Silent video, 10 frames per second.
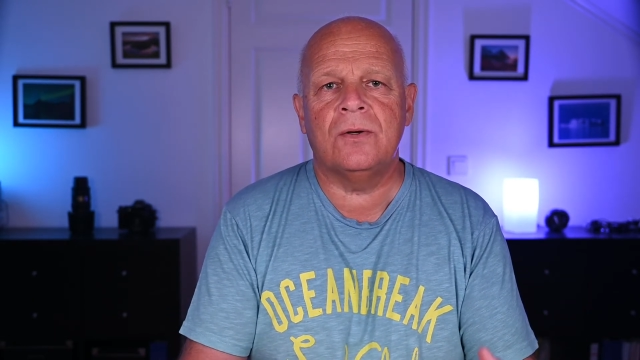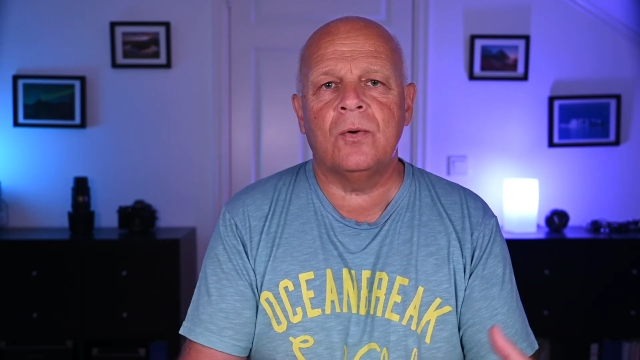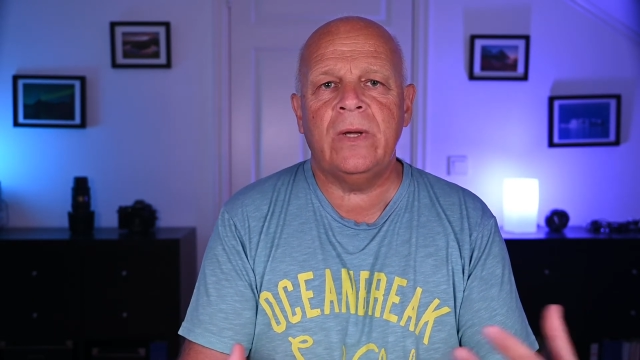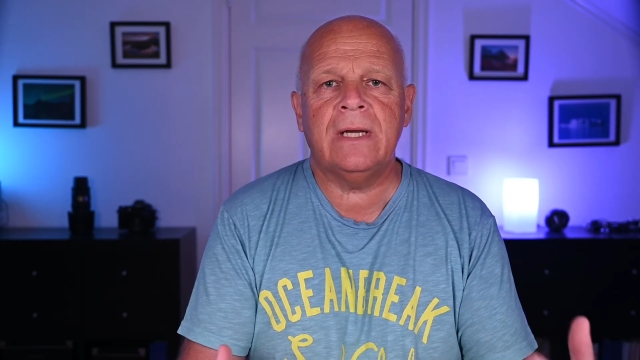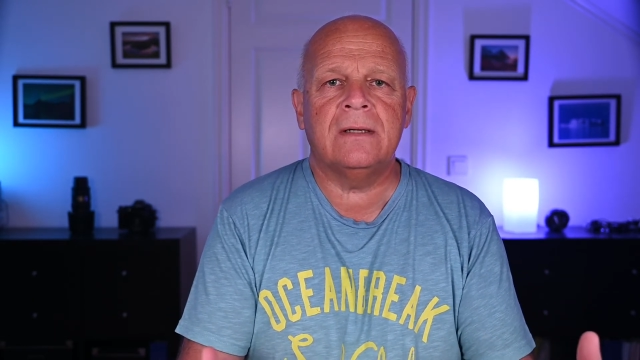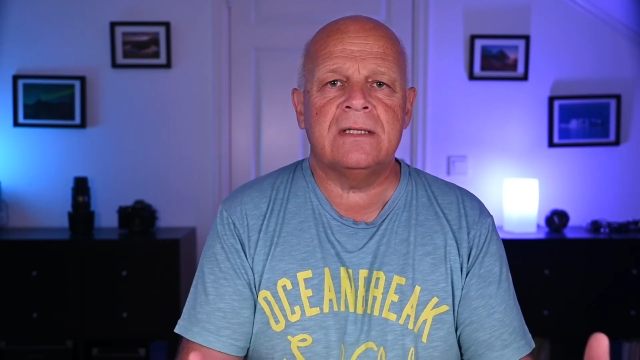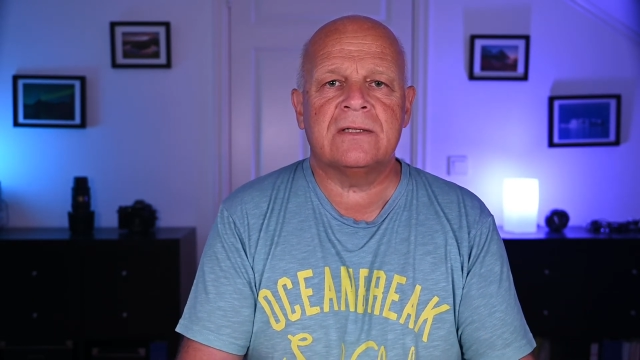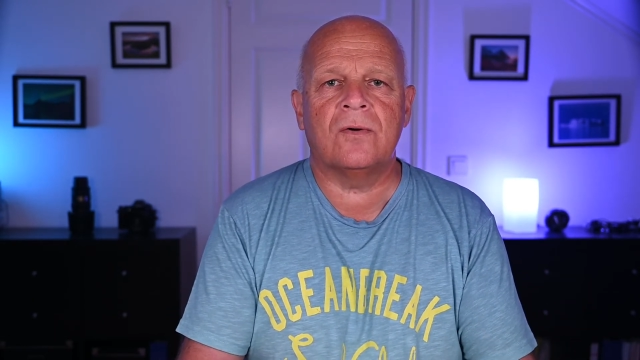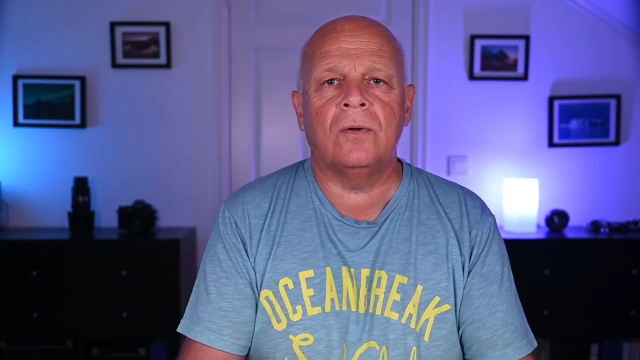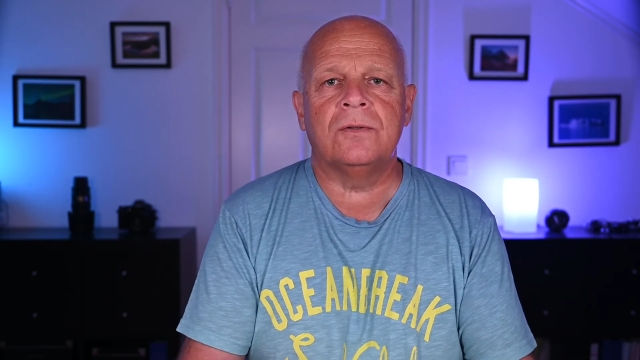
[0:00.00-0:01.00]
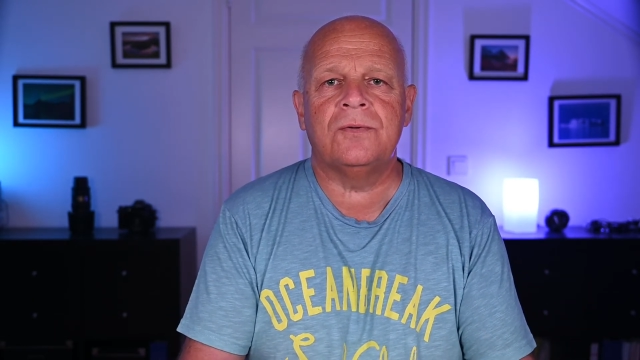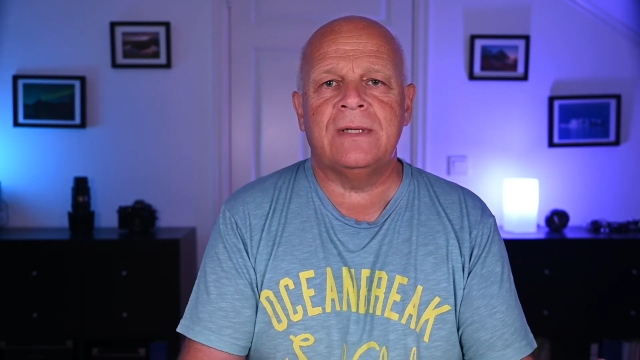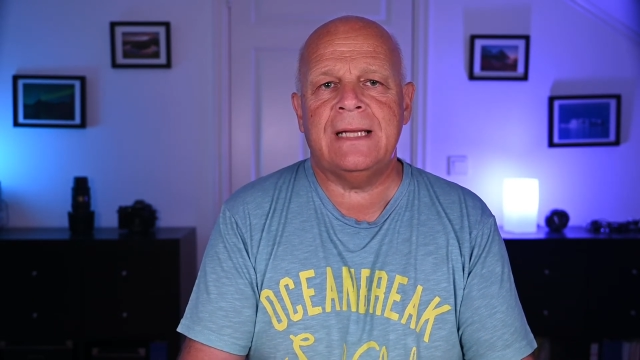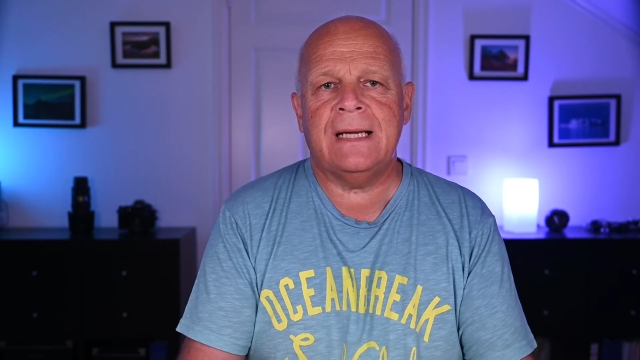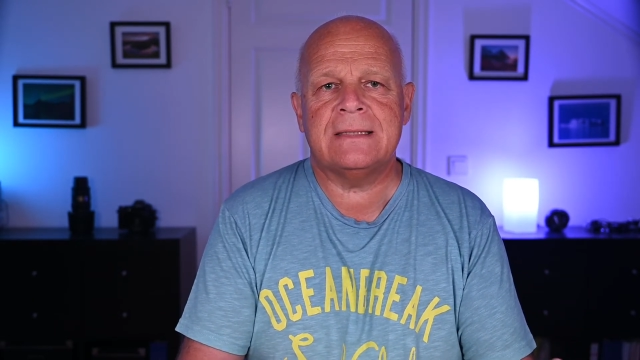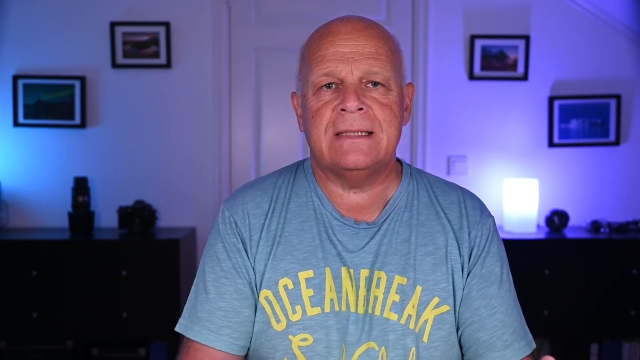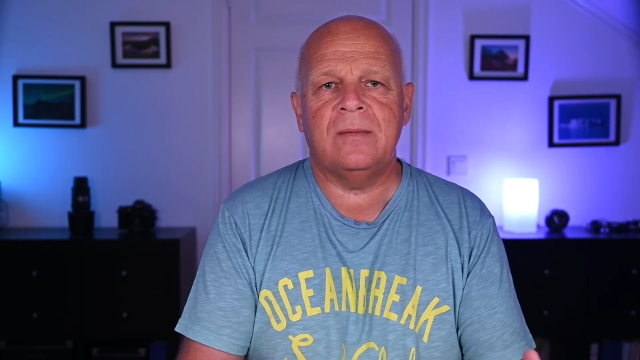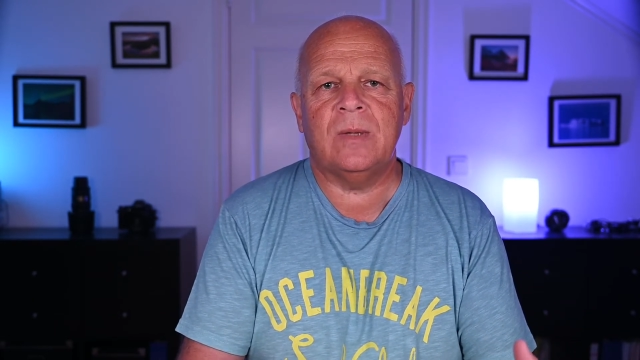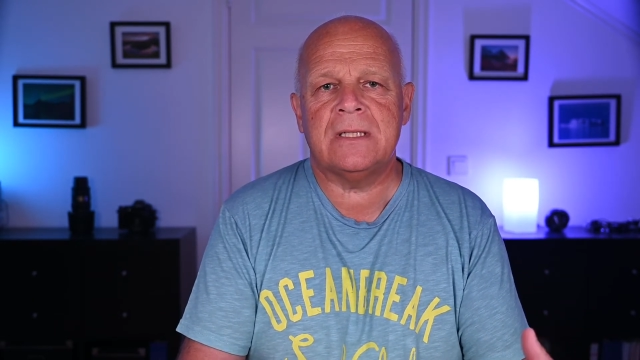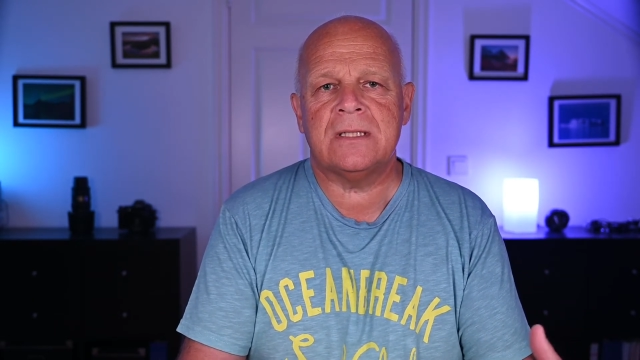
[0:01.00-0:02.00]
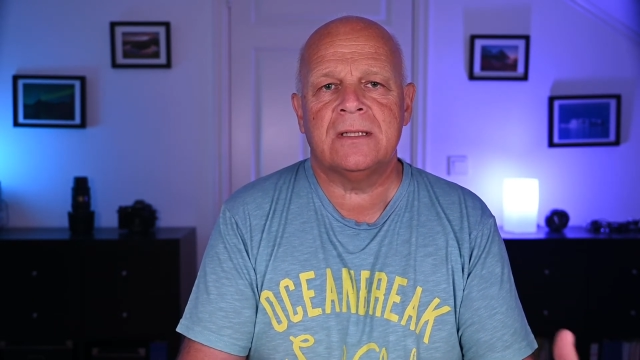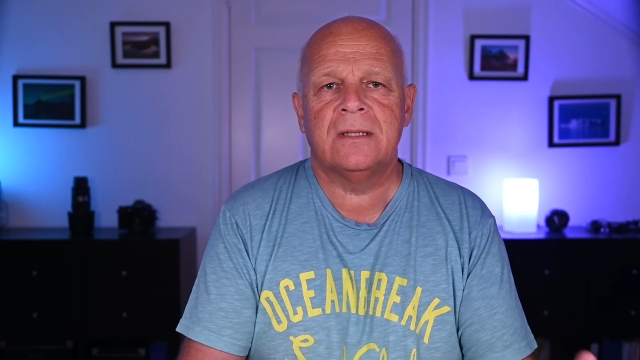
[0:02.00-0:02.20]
you quickly scroll to the next image.